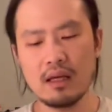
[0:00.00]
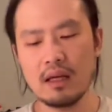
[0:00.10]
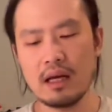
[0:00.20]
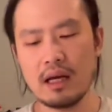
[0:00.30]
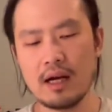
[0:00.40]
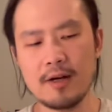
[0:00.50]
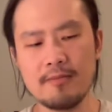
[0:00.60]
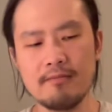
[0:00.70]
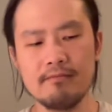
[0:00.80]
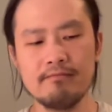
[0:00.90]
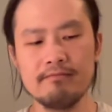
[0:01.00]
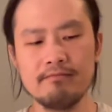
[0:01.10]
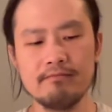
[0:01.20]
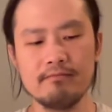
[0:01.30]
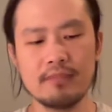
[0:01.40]

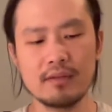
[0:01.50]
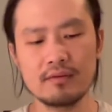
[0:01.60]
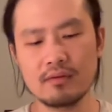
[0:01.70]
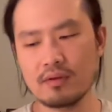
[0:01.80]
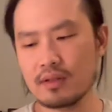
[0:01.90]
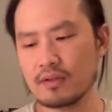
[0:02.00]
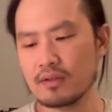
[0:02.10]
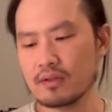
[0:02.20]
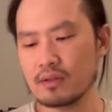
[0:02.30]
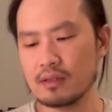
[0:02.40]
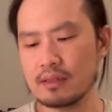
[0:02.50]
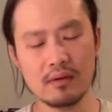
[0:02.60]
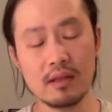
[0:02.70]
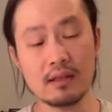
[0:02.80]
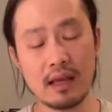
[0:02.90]
But of course, with
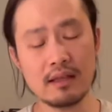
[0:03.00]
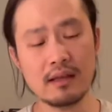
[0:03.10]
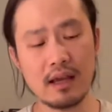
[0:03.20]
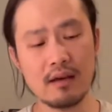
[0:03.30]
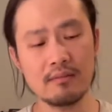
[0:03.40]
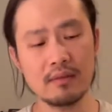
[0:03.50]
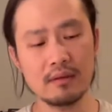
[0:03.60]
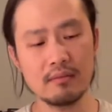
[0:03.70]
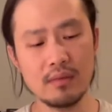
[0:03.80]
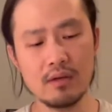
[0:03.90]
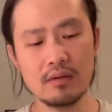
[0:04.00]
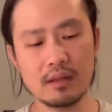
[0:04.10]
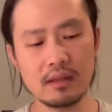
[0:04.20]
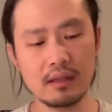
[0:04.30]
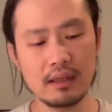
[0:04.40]
this SAM
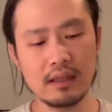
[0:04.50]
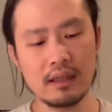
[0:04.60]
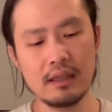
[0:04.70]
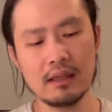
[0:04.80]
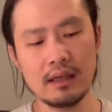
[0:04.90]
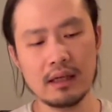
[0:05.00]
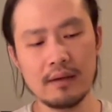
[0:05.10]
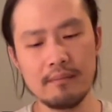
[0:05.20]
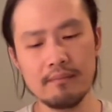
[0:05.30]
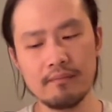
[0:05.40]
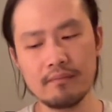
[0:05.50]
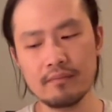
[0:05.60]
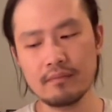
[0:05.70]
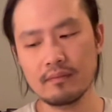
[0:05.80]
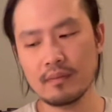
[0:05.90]
motor,
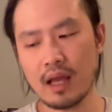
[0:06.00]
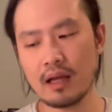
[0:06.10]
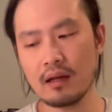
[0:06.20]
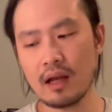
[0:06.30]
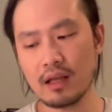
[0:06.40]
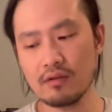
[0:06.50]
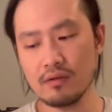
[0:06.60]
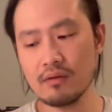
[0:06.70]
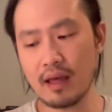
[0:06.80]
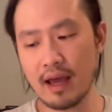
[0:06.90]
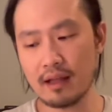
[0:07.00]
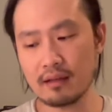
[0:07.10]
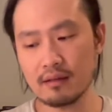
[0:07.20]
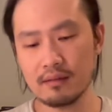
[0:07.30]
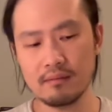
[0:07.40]
I can do that,
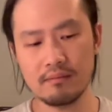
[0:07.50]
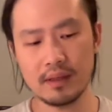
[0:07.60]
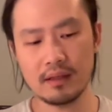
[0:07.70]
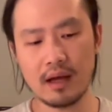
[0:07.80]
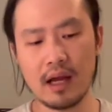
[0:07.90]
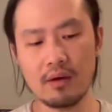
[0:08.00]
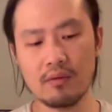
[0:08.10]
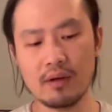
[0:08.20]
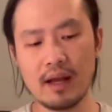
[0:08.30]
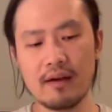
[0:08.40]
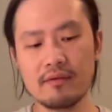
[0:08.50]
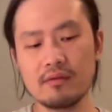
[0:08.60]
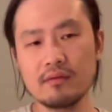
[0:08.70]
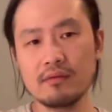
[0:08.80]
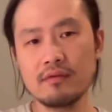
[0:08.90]
but I will have
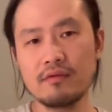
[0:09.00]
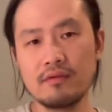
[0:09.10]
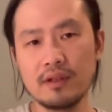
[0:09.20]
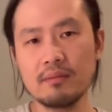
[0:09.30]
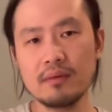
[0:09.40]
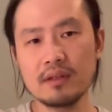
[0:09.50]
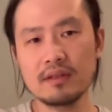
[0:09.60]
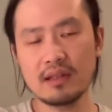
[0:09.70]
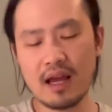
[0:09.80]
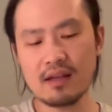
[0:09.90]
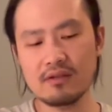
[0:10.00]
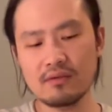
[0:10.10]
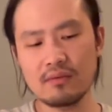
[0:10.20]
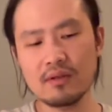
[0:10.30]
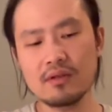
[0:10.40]
to flip this side
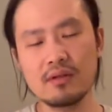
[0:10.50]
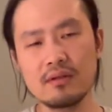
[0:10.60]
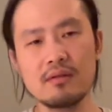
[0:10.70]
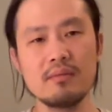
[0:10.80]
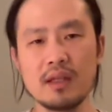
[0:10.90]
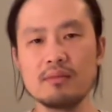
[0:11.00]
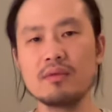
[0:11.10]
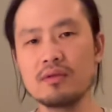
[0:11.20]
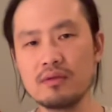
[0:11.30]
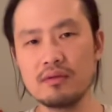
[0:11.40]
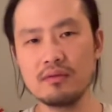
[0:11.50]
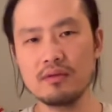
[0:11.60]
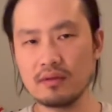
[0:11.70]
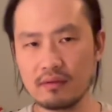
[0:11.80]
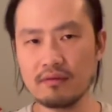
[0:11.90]
switch to be able to
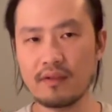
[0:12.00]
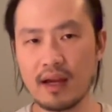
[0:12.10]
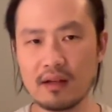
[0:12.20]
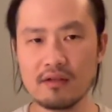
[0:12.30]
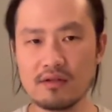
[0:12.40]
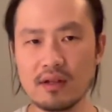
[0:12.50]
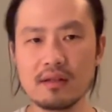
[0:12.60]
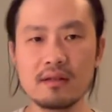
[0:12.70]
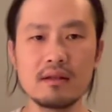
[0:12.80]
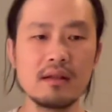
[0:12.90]
sort of fine adjust